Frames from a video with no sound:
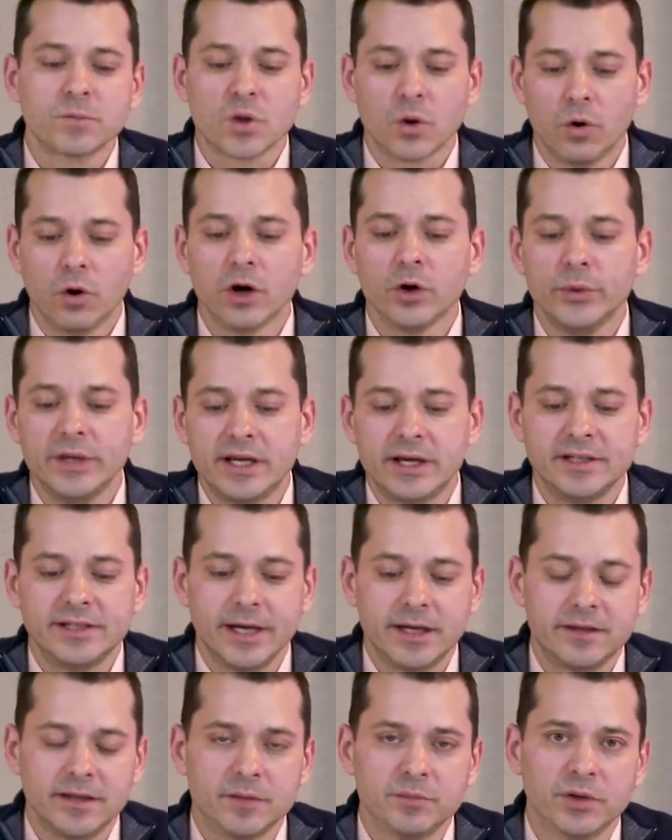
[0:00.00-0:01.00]
Or we can
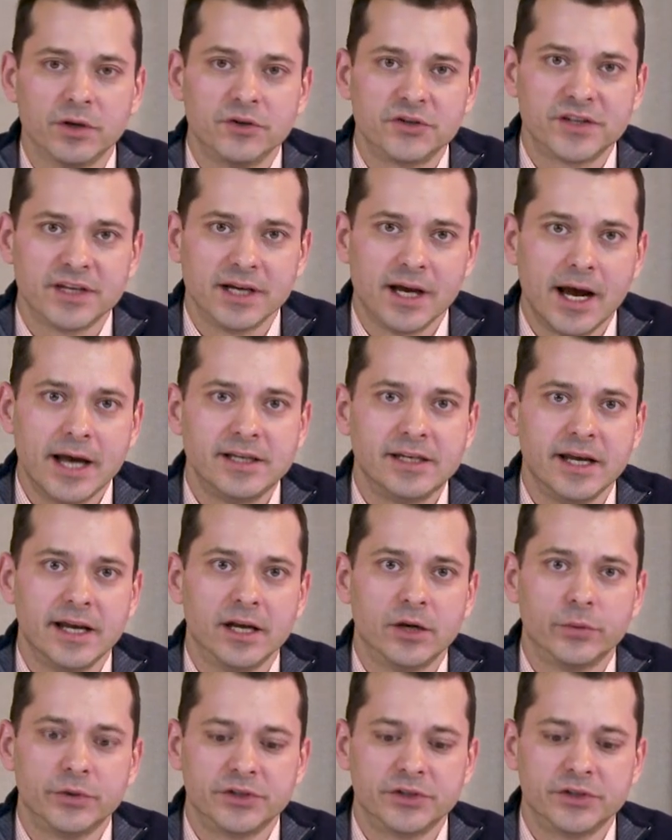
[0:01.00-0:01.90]
take the approach that I take,